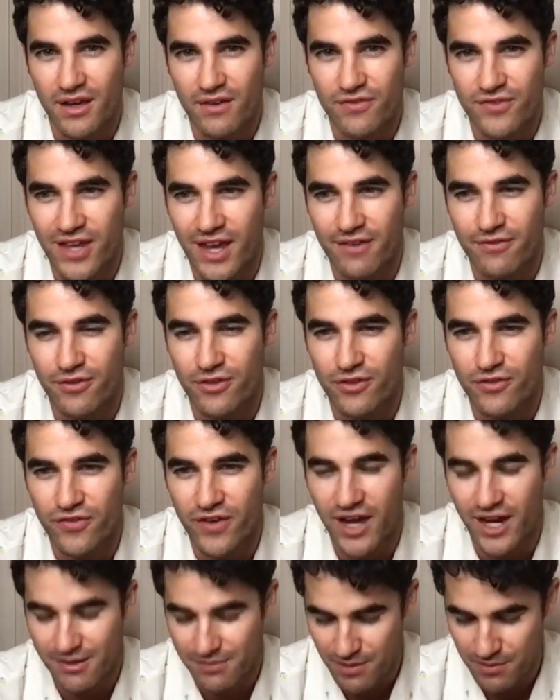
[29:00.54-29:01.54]
after the
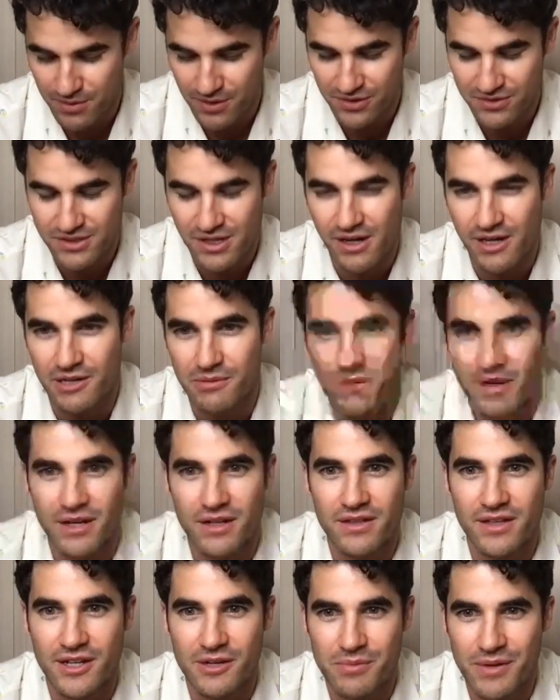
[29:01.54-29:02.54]
fact. Maybe I'll talk about it
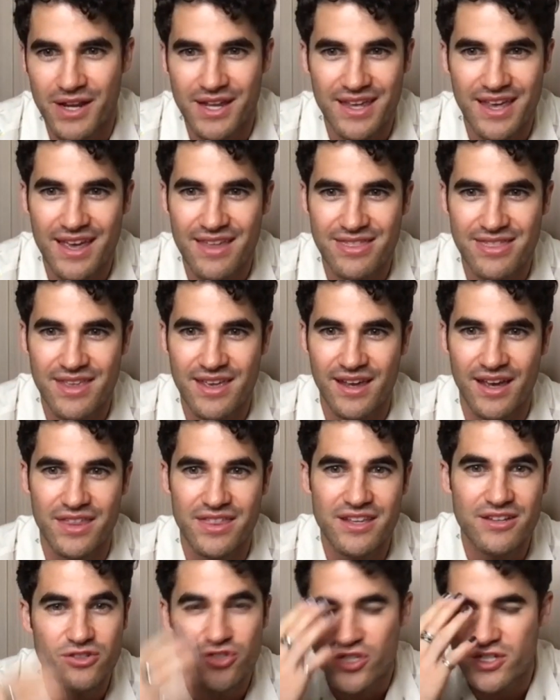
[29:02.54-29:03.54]
later, but I can't think. I
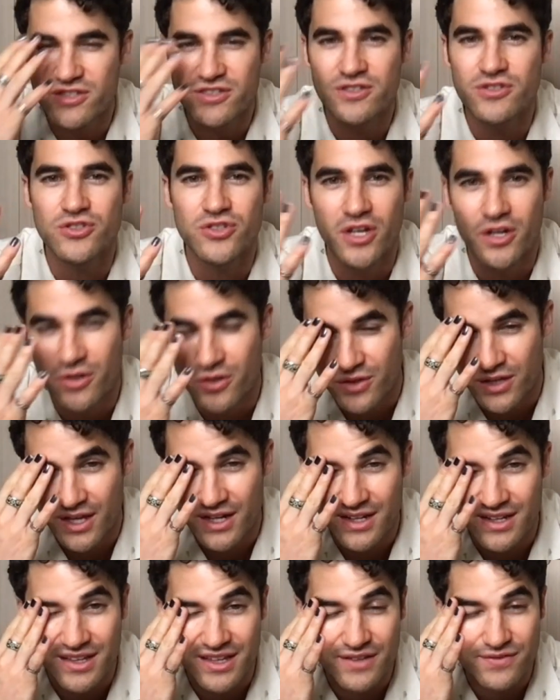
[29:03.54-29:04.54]
think just in general, getting
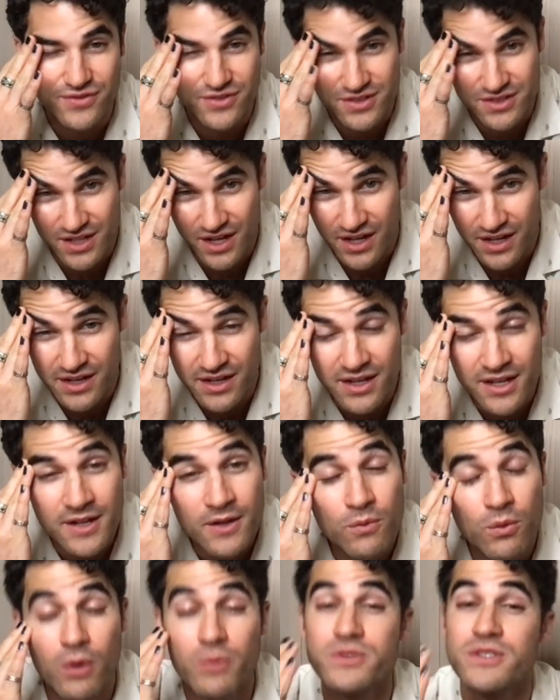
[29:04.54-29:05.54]
gifts done.
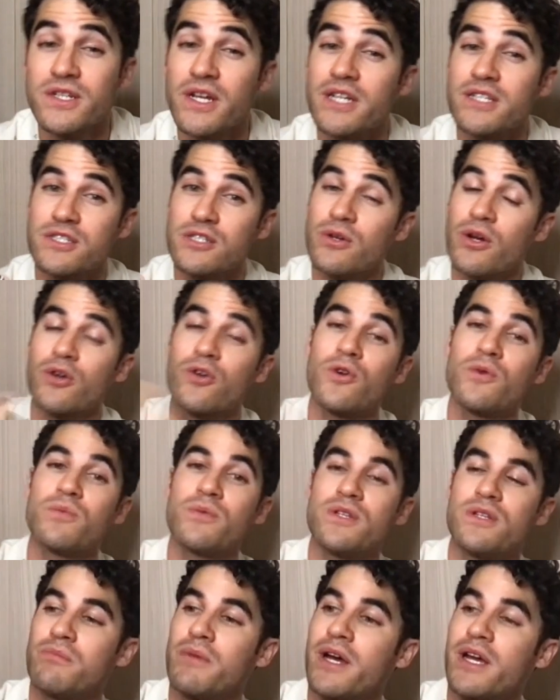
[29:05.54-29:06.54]
What was nice, you know, I grew up,
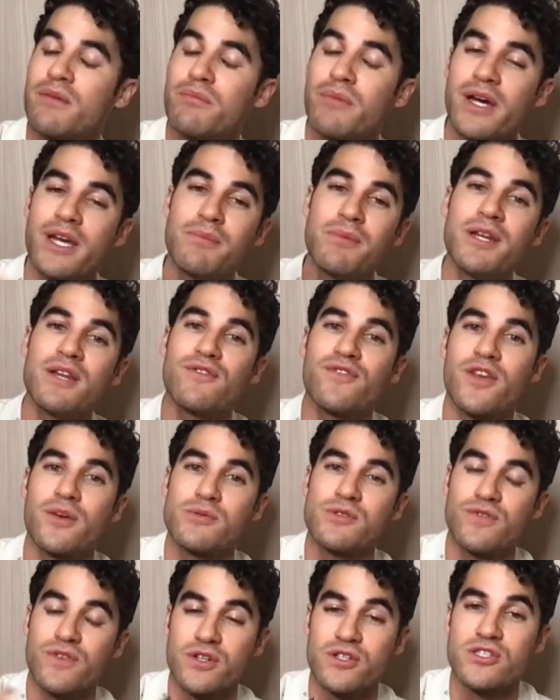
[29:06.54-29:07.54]
my immediate family is
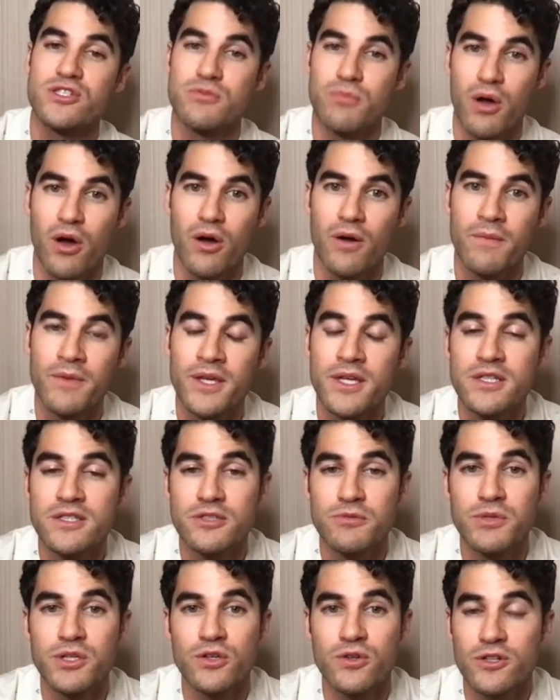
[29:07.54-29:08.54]
very small. To
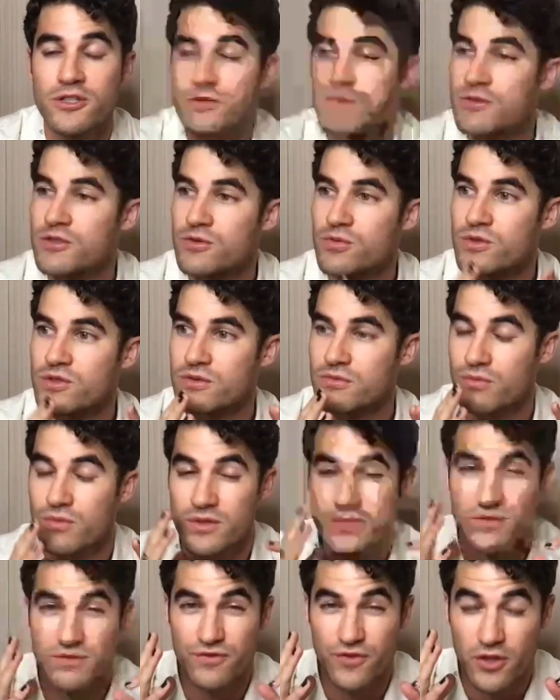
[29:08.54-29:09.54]
me, Christmas was
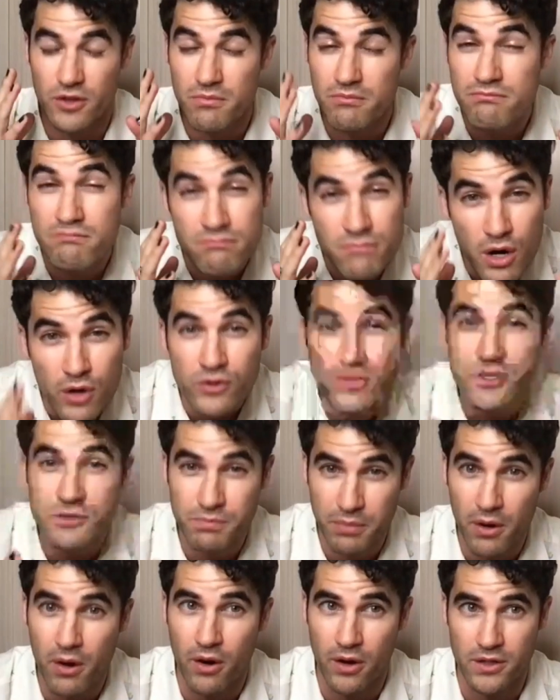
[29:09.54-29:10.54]
for the most
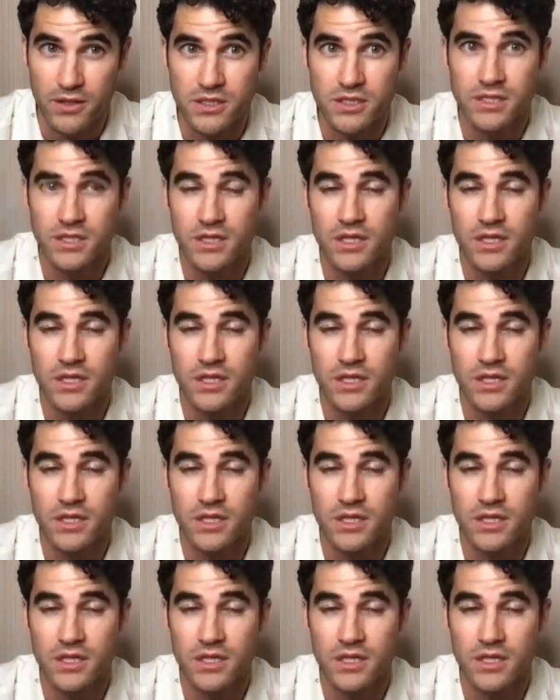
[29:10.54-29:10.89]
part,